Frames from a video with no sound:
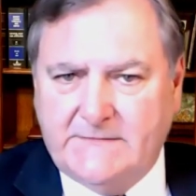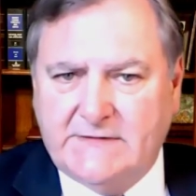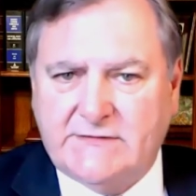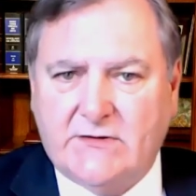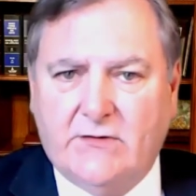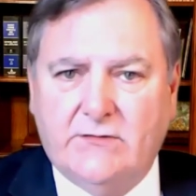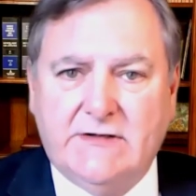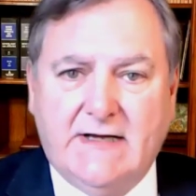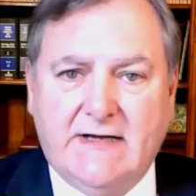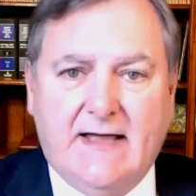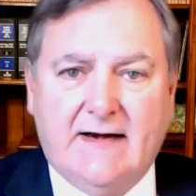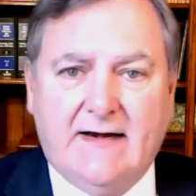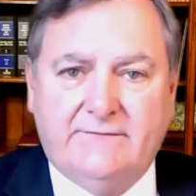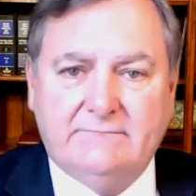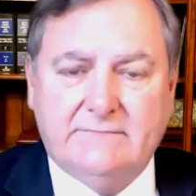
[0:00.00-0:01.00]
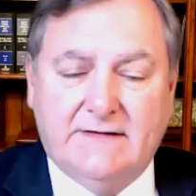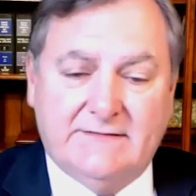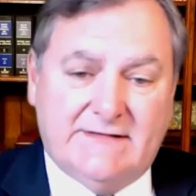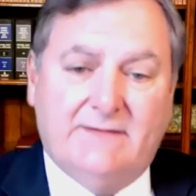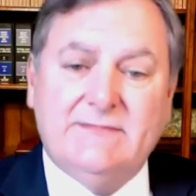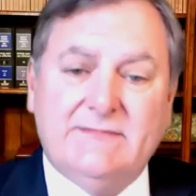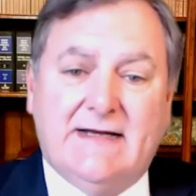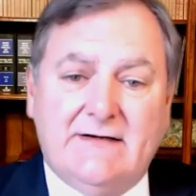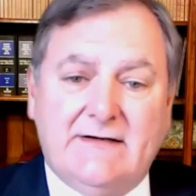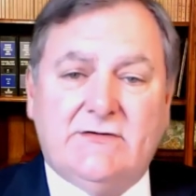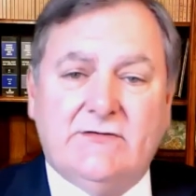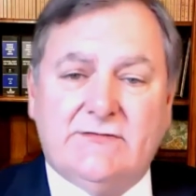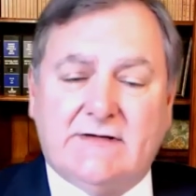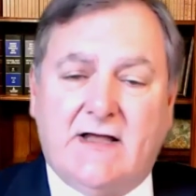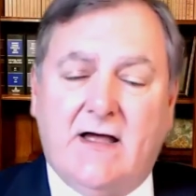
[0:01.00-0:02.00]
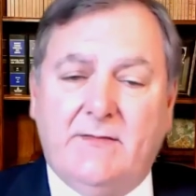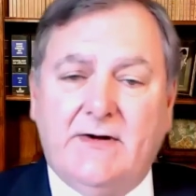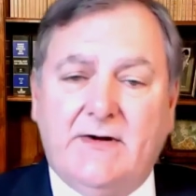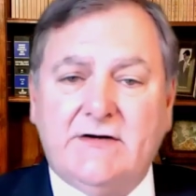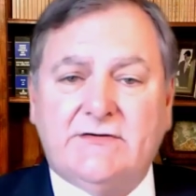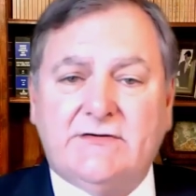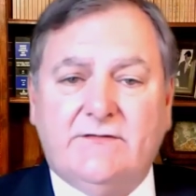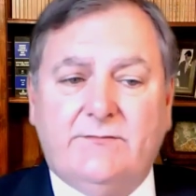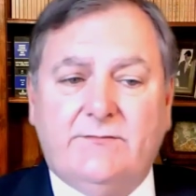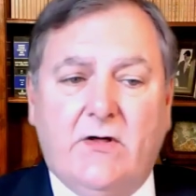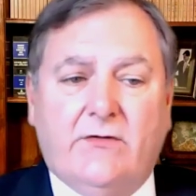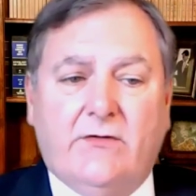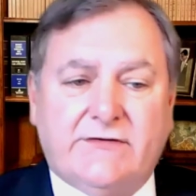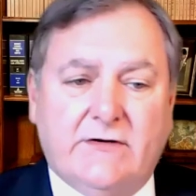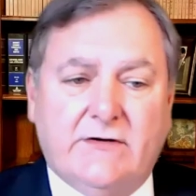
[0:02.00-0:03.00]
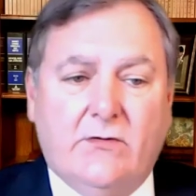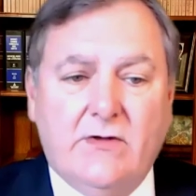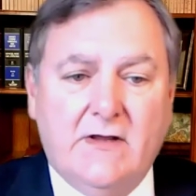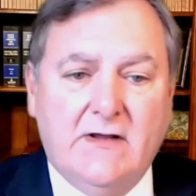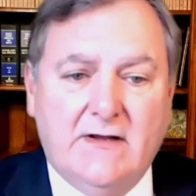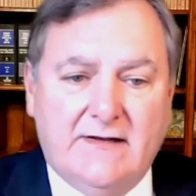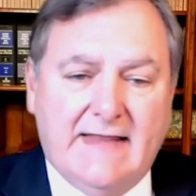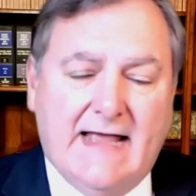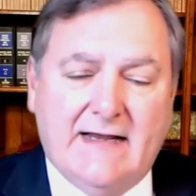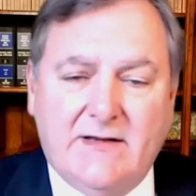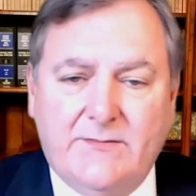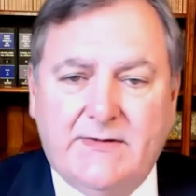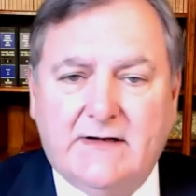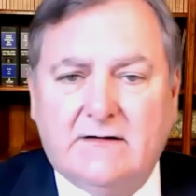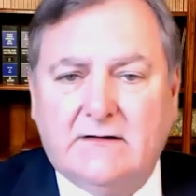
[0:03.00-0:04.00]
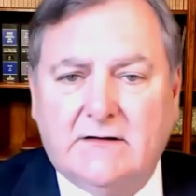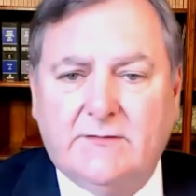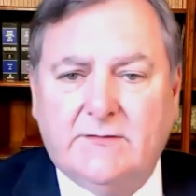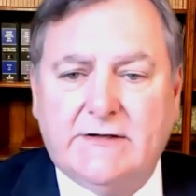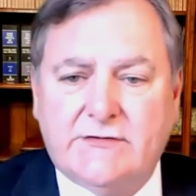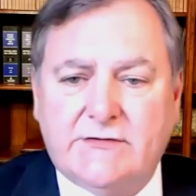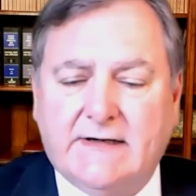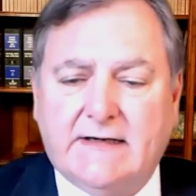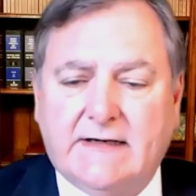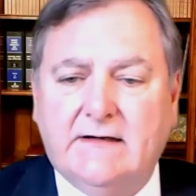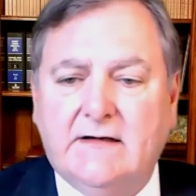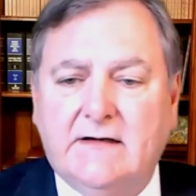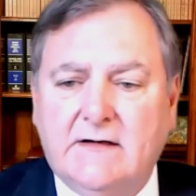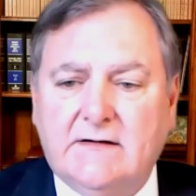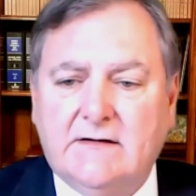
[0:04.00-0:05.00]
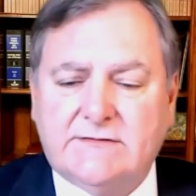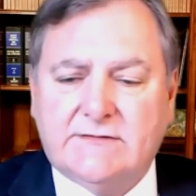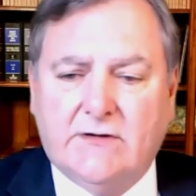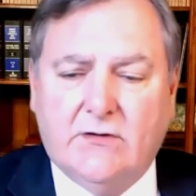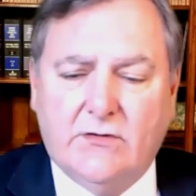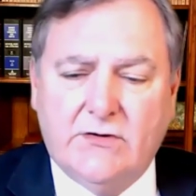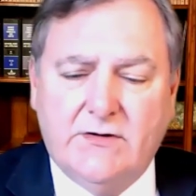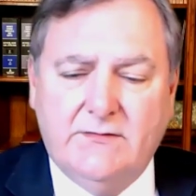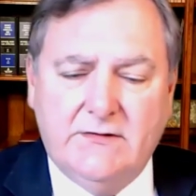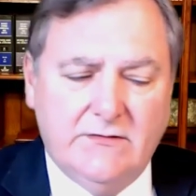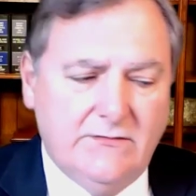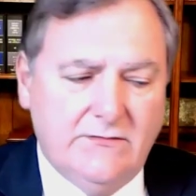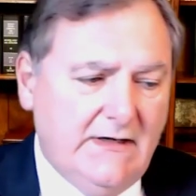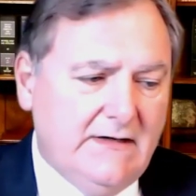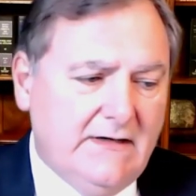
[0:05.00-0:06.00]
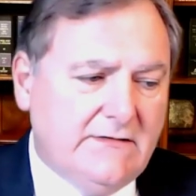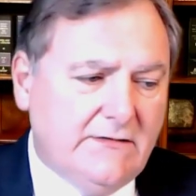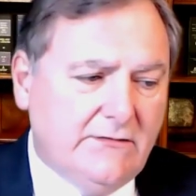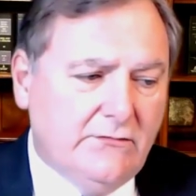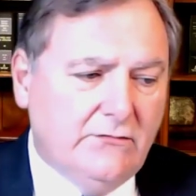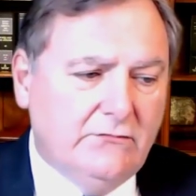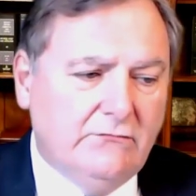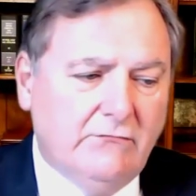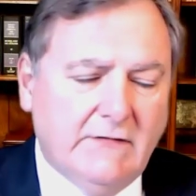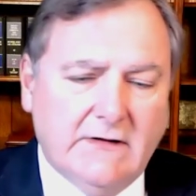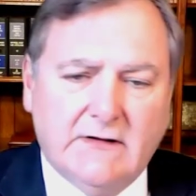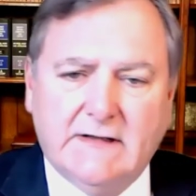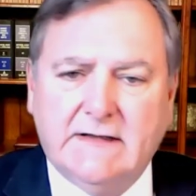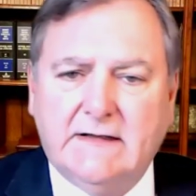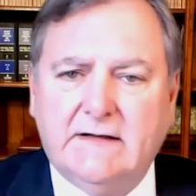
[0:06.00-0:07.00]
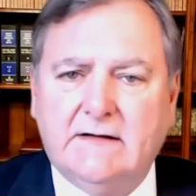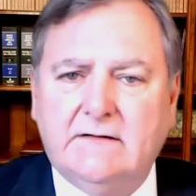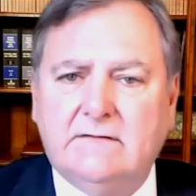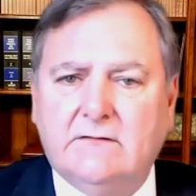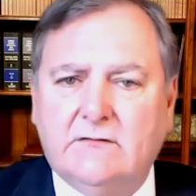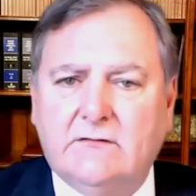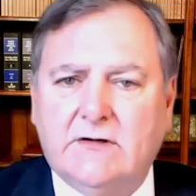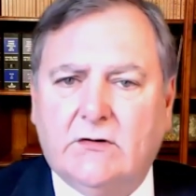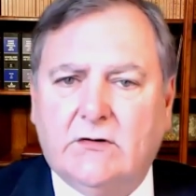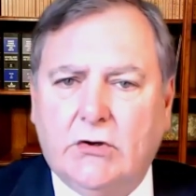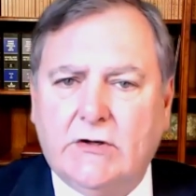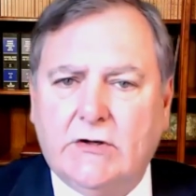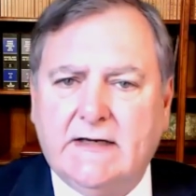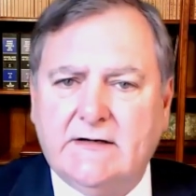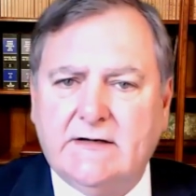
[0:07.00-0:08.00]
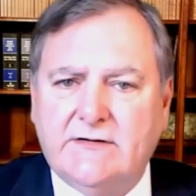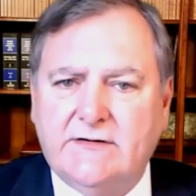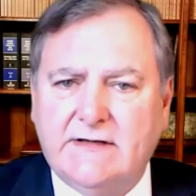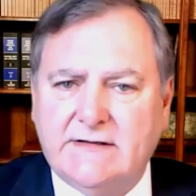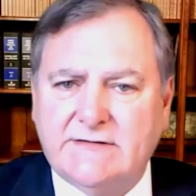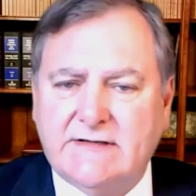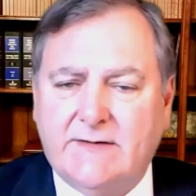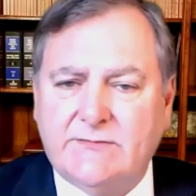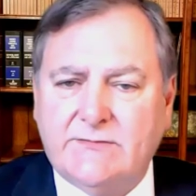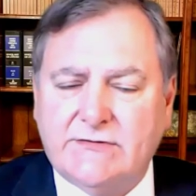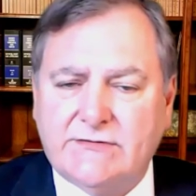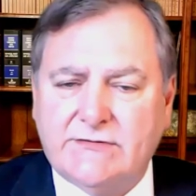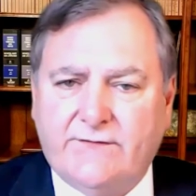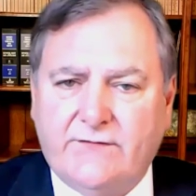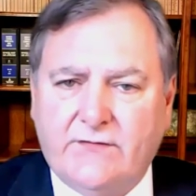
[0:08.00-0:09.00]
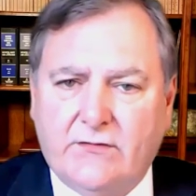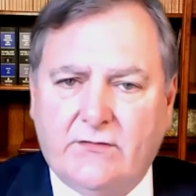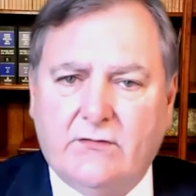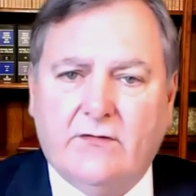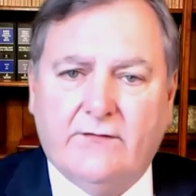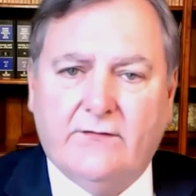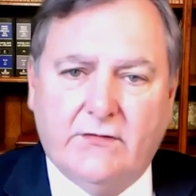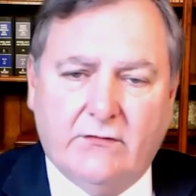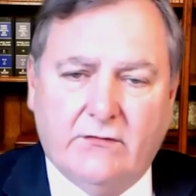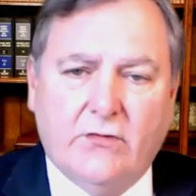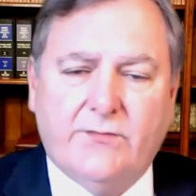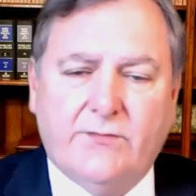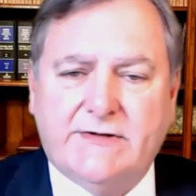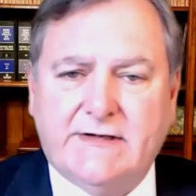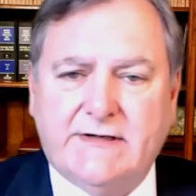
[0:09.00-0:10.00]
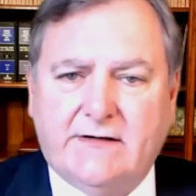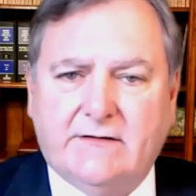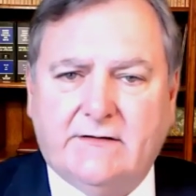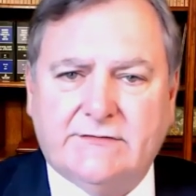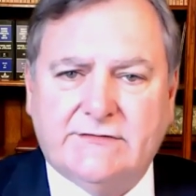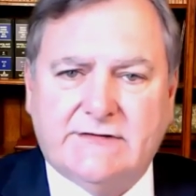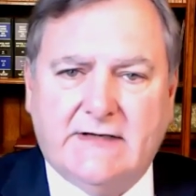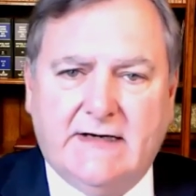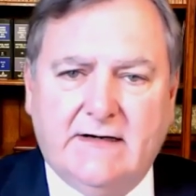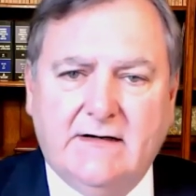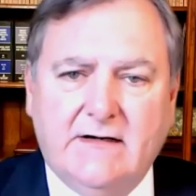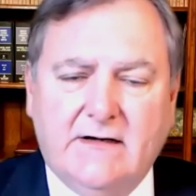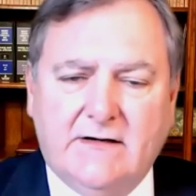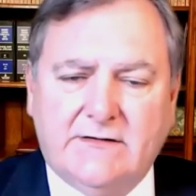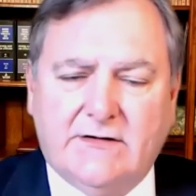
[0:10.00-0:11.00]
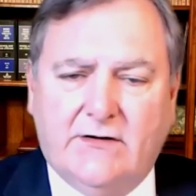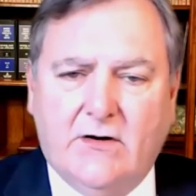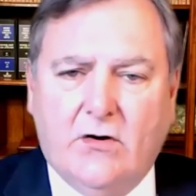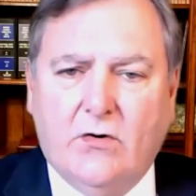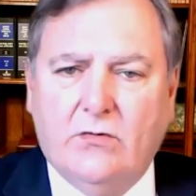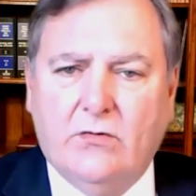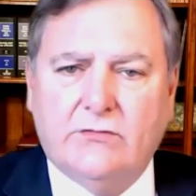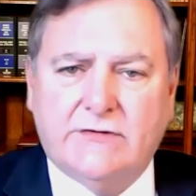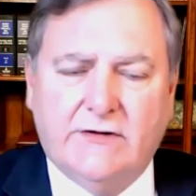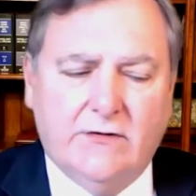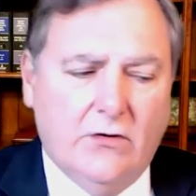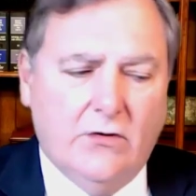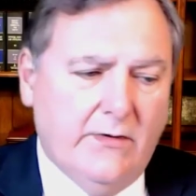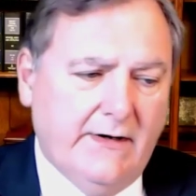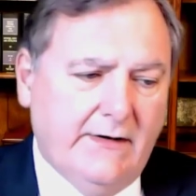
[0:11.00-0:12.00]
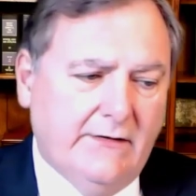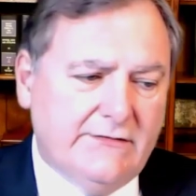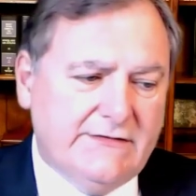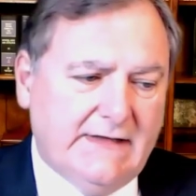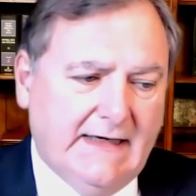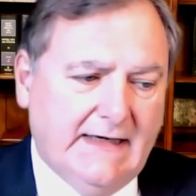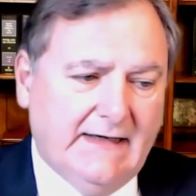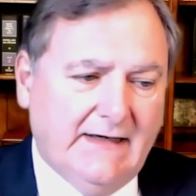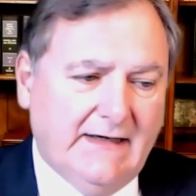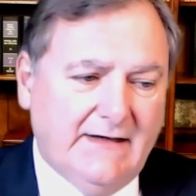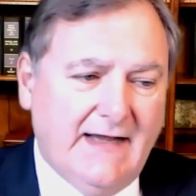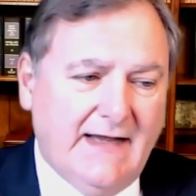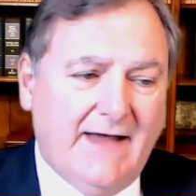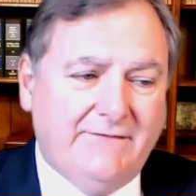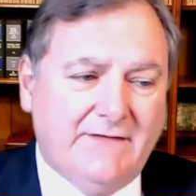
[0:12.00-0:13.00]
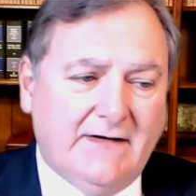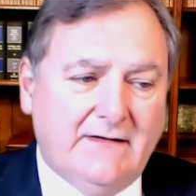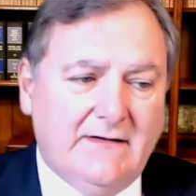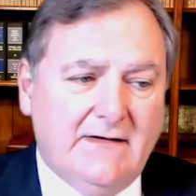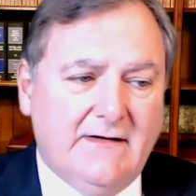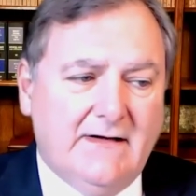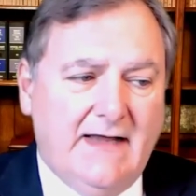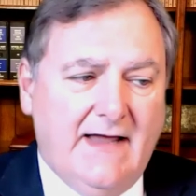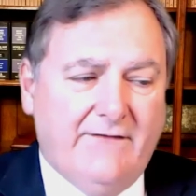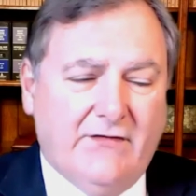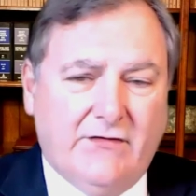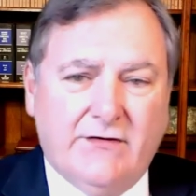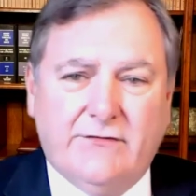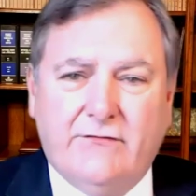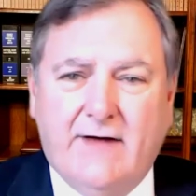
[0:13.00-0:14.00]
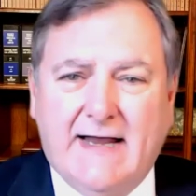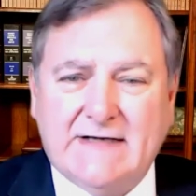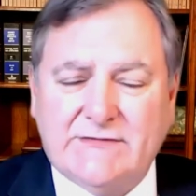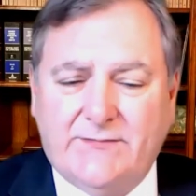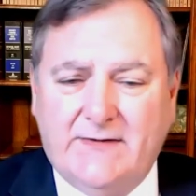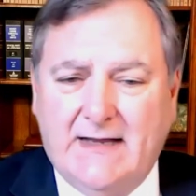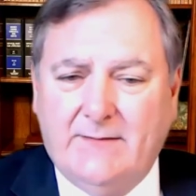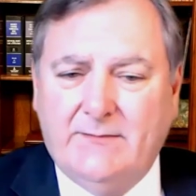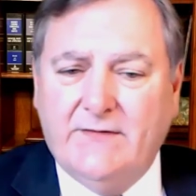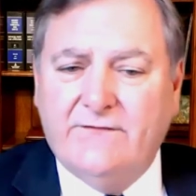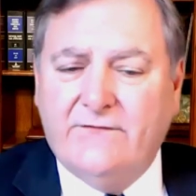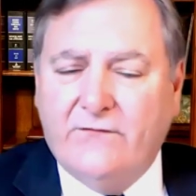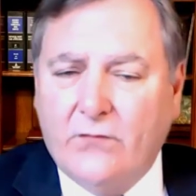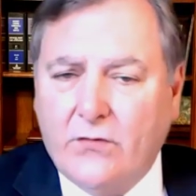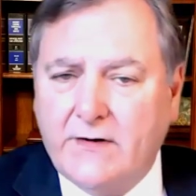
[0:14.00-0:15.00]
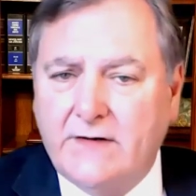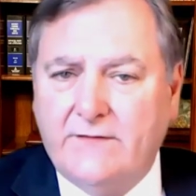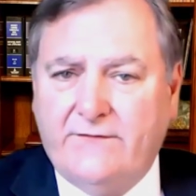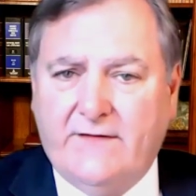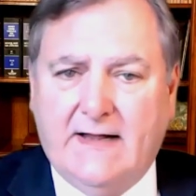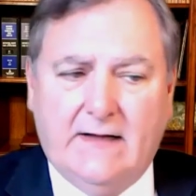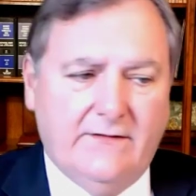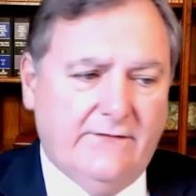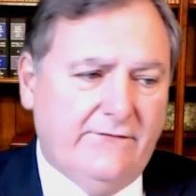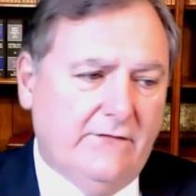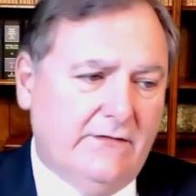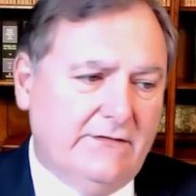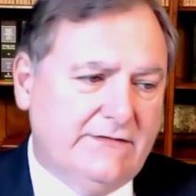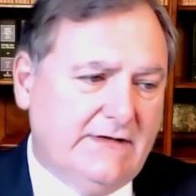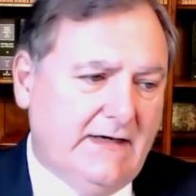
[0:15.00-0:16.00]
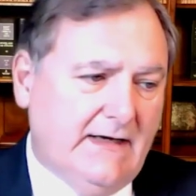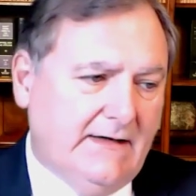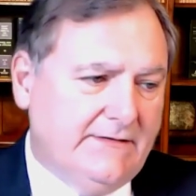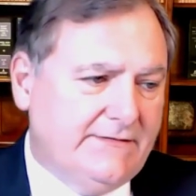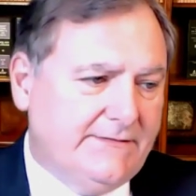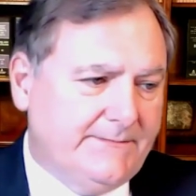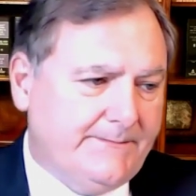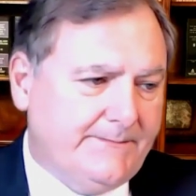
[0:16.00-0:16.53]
So and some states use a combination of both. So that can be a little bit tricky. So you need to really look into the exemptions of your own particular state to know where you're standing, and you have to have a good grasp of that before you file your first case.